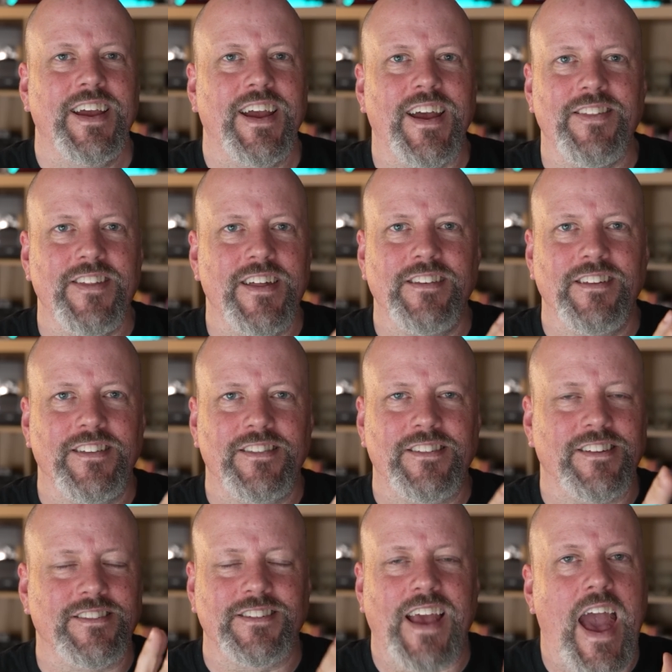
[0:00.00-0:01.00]
And then it,
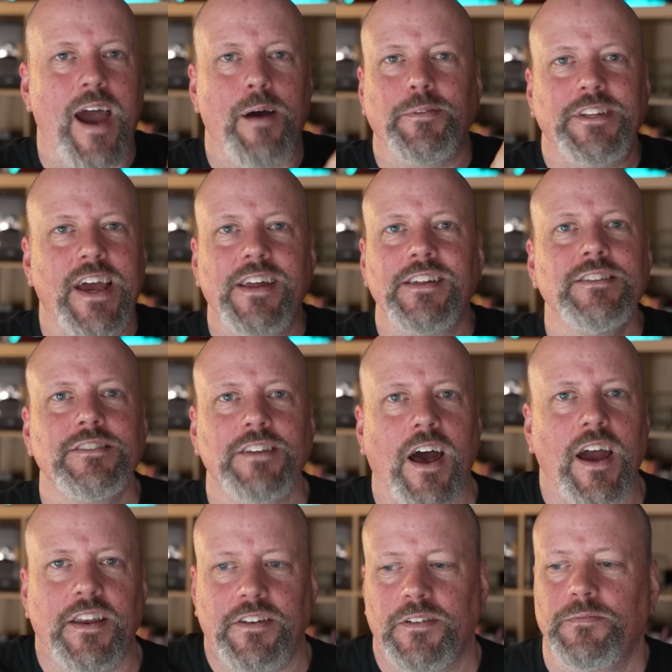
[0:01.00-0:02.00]
there's a habitat
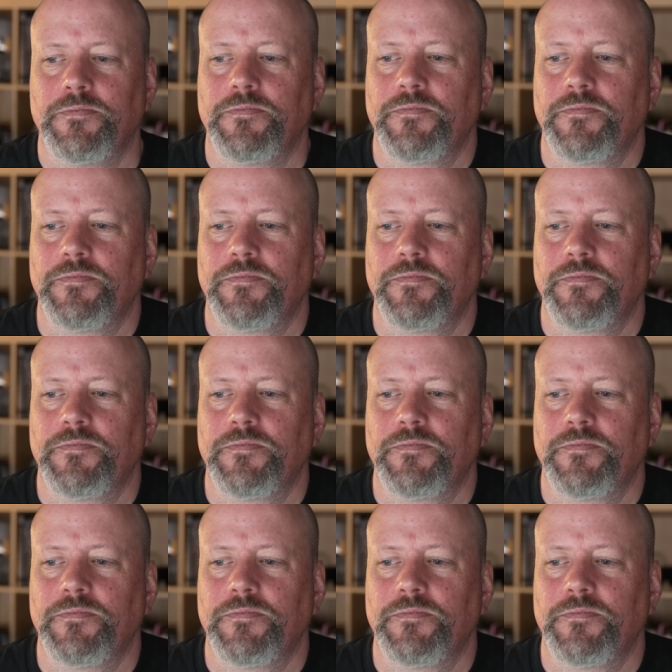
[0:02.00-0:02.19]
inside.